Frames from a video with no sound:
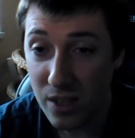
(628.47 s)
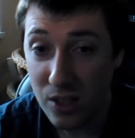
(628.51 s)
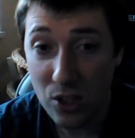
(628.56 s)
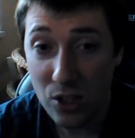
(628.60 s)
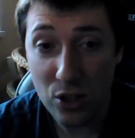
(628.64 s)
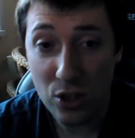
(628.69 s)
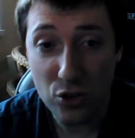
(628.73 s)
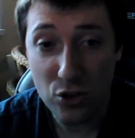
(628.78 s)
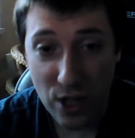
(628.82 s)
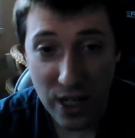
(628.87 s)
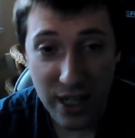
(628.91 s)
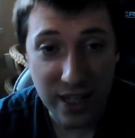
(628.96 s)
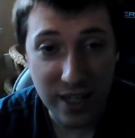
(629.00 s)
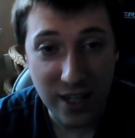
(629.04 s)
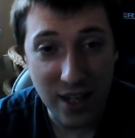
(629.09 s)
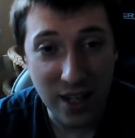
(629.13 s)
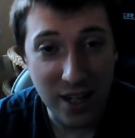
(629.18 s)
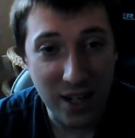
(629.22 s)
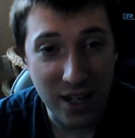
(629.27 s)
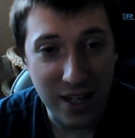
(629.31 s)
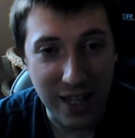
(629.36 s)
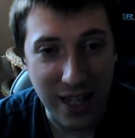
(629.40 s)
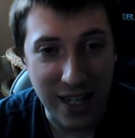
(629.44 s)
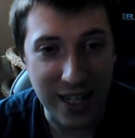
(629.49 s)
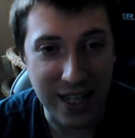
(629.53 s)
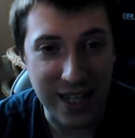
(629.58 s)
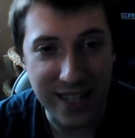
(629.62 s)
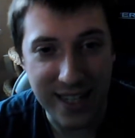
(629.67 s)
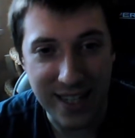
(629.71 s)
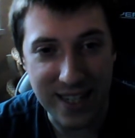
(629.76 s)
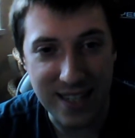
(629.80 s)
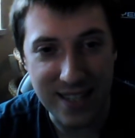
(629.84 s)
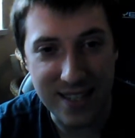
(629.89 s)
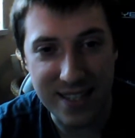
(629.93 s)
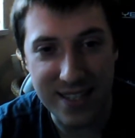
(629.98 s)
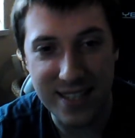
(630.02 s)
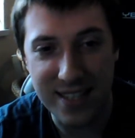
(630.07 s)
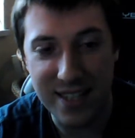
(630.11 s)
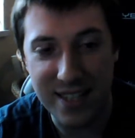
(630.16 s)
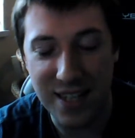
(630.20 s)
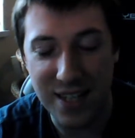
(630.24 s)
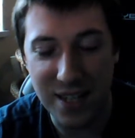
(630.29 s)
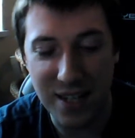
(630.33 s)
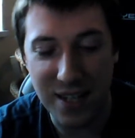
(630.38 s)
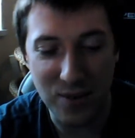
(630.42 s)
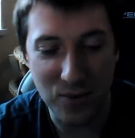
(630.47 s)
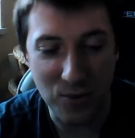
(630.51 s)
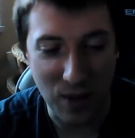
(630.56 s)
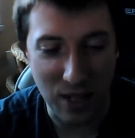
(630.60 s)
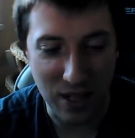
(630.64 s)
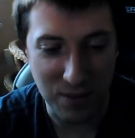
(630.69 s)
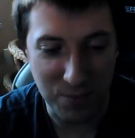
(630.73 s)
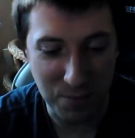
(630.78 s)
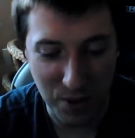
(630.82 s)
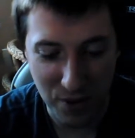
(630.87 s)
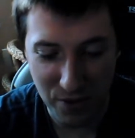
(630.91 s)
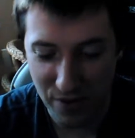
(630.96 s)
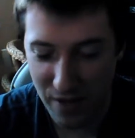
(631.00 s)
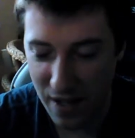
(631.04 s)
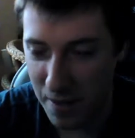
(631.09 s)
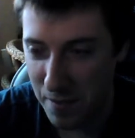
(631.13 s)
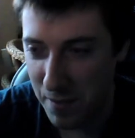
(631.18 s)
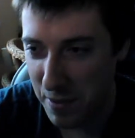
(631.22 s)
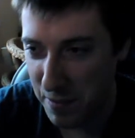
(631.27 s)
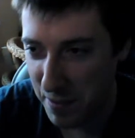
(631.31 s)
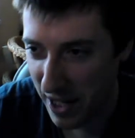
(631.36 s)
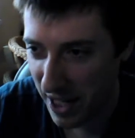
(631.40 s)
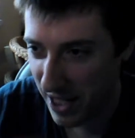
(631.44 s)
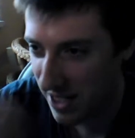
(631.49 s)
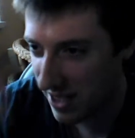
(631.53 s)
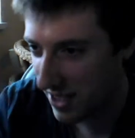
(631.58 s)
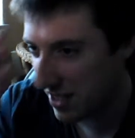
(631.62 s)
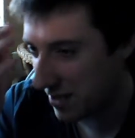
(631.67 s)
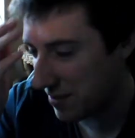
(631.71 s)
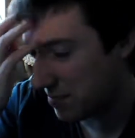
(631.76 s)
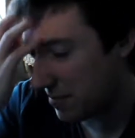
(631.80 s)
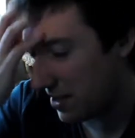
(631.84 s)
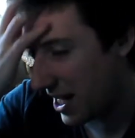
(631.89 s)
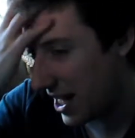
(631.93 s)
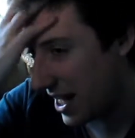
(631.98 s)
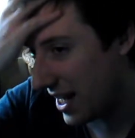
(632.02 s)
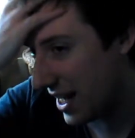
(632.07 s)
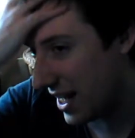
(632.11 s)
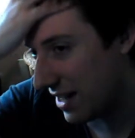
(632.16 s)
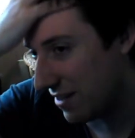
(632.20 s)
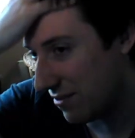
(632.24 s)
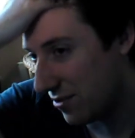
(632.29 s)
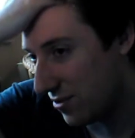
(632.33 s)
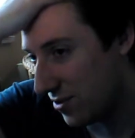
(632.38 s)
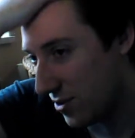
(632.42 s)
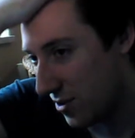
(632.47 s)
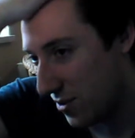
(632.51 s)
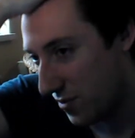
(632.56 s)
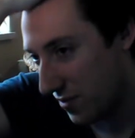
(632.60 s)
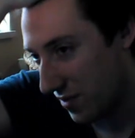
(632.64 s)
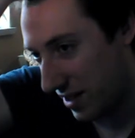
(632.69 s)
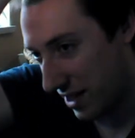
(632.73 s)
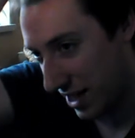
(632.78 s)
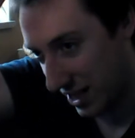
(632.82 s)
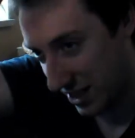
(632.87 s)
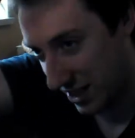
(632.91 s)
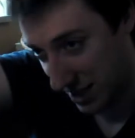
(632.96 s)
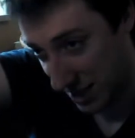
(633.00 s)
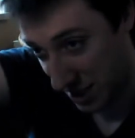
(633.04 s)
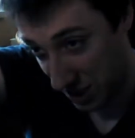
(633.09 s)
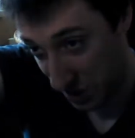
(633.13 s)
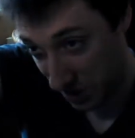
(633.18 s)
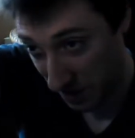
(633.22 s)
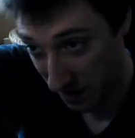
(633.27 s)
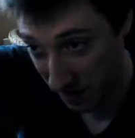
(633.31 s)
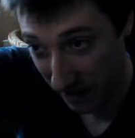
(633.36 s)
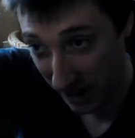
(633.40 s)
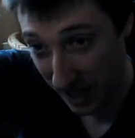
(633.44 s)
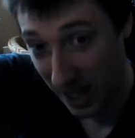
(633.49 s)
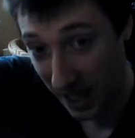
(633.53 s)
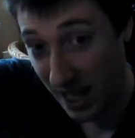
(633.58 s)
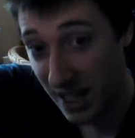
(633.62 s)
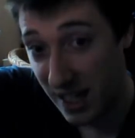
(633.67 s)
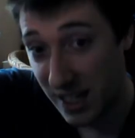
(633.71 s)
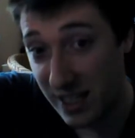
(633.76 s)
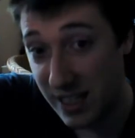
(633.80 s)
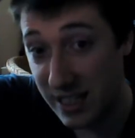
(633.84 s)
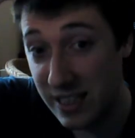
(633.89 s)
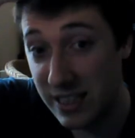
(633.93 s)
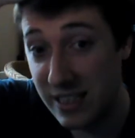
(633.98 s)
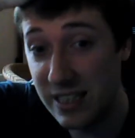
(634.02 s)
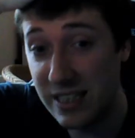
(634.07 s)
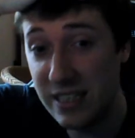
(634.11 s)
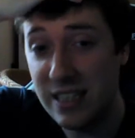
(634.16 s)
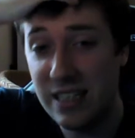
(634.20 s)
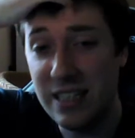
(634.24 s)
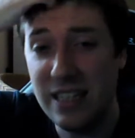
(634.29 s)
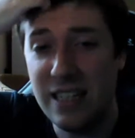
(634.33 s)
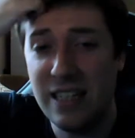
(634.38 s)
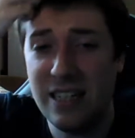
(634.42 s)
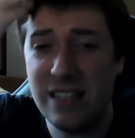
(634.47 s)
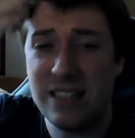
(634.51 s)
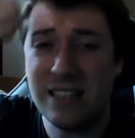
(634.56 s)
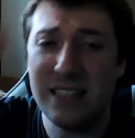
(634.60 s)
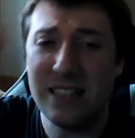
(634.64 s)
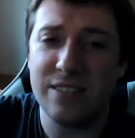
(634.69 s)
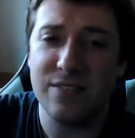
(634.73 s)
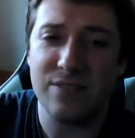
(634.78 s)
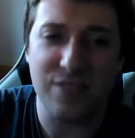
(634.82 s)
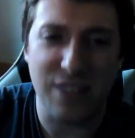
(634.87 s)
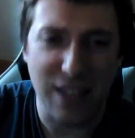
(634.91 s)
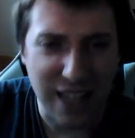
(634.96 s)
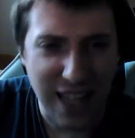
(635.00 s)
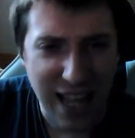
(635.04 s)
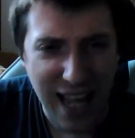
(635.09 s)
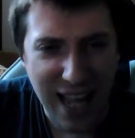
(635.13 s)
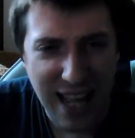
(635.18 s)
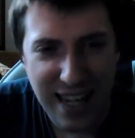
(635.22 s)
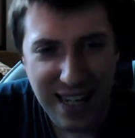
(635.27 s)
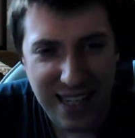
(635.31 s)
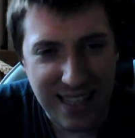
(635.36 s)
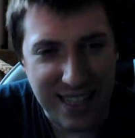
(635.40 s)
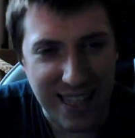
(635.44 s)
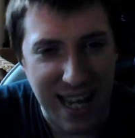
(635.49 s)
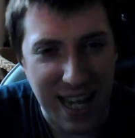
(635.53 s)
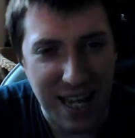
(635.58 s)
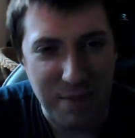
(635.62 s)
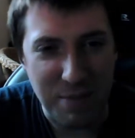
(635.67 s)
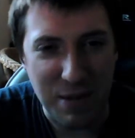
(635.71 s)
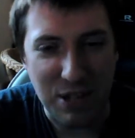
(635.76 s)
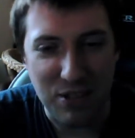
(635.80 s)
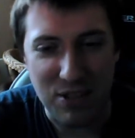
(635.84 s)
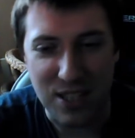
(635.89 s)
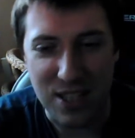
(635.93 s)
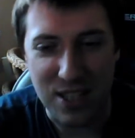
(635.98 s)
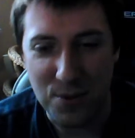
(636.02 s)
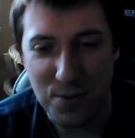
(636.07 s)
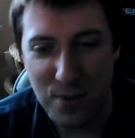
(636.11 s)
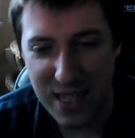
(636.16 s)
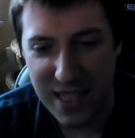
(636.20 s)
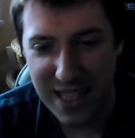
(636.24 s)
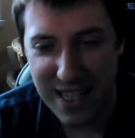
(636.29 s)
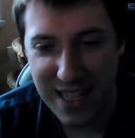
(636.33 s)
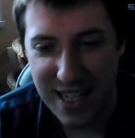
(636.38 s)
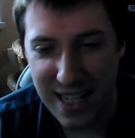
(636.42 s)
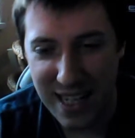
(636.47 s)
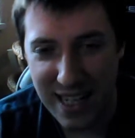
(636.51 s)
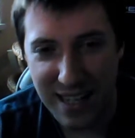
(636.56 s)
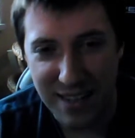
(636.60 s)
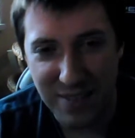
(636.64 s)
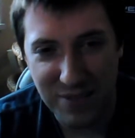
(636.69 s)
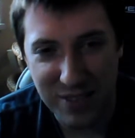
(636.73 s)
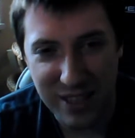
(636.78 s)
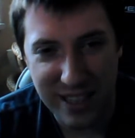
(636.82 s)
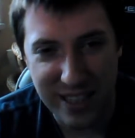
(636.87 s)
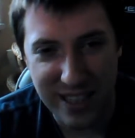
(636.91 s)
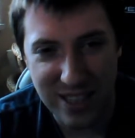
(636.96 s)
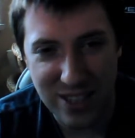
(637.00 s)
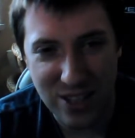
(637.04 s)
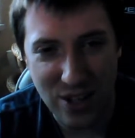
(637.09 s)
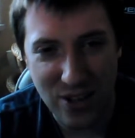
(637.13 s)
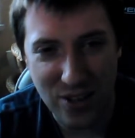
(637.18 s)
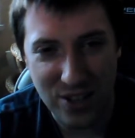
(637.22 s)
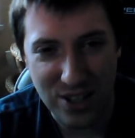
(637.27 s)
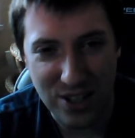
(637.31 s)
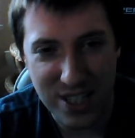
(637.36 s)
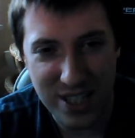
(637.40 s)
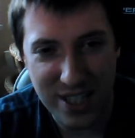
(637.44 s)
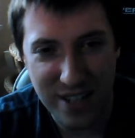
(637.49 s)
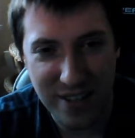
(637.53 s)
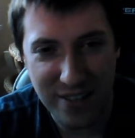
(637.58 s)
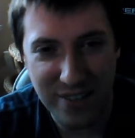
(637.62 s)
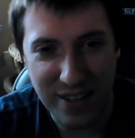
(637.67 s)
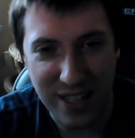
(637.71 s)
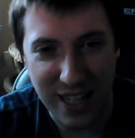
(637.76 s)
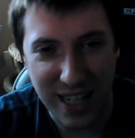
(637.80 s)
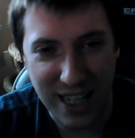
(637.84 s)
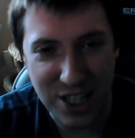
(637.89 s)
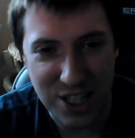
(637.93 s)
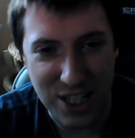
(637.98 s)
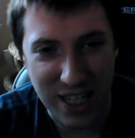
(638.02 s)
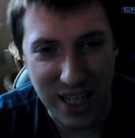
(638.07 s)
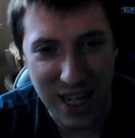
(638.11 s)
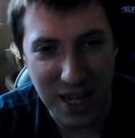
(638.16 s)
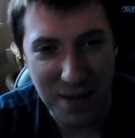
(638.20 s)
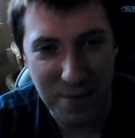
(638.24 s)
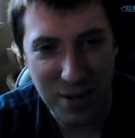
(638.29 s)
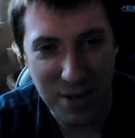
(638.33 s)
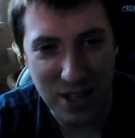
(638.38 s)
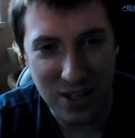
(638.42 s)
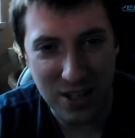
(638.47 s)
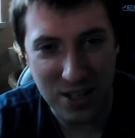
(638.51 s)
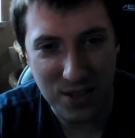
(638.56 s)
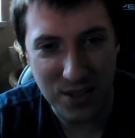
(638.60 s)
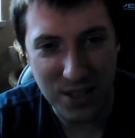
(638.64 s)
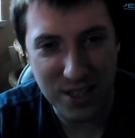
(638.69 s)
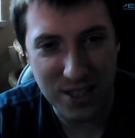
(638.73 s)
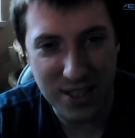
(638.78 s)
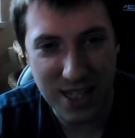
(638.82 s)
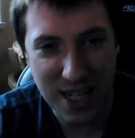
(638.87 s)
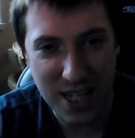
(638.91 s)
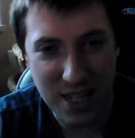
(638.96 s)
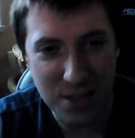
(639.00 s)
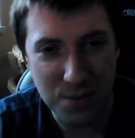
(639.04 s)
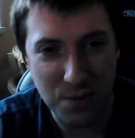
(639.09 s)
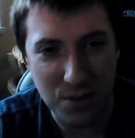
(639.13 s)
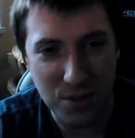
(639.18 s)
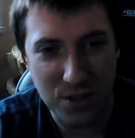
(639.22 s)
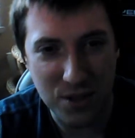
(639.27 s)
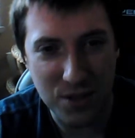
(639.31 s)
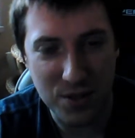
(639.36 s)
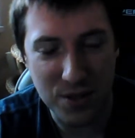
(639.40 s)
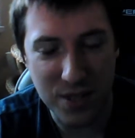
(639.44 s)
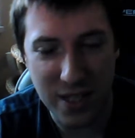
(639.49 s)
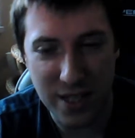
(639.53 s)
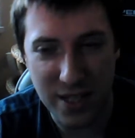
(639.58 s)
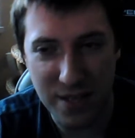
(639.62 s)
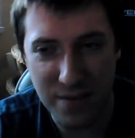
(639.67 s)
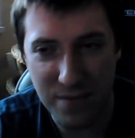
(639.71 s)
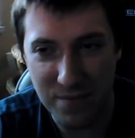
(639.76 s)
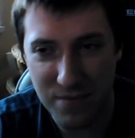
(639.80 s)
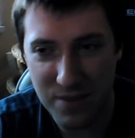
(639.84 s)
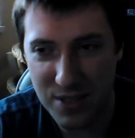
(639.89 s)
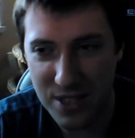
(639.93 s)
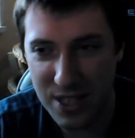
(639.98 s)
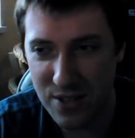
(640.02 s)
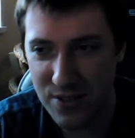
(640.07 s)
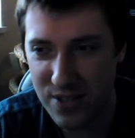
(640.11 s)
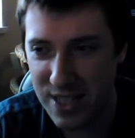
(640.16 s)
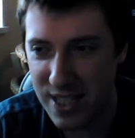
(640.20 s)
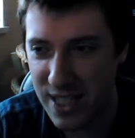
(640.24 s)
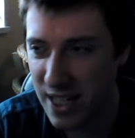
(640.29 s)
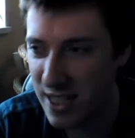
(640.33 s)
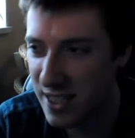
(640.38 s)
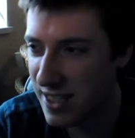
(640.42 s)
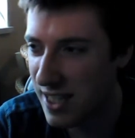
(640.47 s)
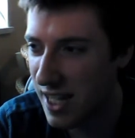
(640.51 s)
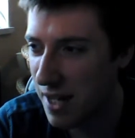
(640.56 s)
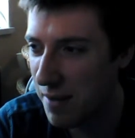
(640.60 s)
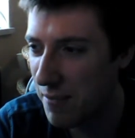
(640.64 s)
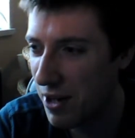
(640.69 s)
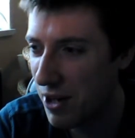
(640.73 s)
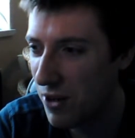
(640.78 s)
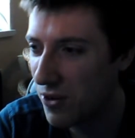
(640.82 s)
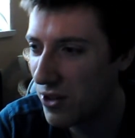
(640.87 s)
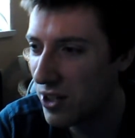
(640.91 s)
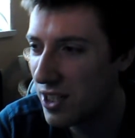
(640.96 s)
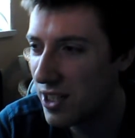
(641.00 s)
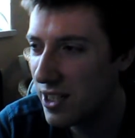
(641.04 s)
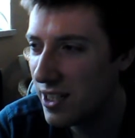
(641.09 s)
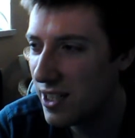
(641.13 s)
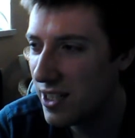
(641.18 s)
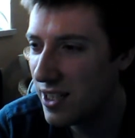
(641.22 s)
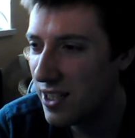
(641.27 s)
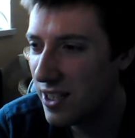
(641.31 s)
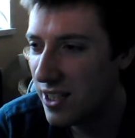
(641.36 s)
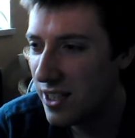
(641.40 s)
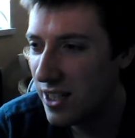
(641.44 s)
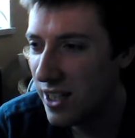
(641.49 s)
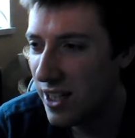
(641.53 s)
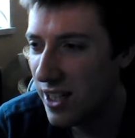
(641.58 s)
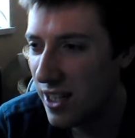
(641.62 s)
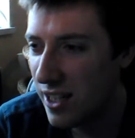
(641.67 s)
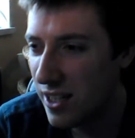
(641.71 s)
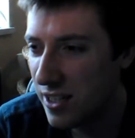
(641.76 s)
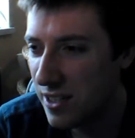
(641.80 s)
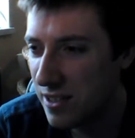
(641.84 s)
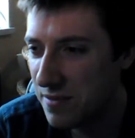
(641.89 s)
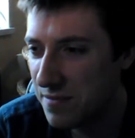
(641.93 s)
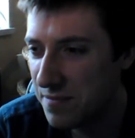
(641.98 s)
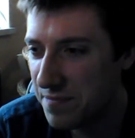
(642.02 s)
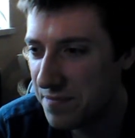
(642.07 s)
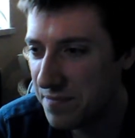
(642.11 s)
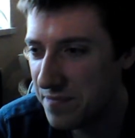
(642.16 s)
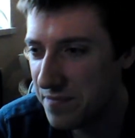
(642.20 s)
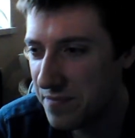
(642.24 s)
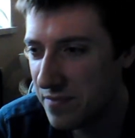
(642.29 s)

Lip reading: Dragonheart and his, both him and Panda playing through Assassin's Creed Valhalla. Valhalla came out this week, didn't it? Because there's a lot of stuff that actually came out last week because the Xbox Series X came out. I'm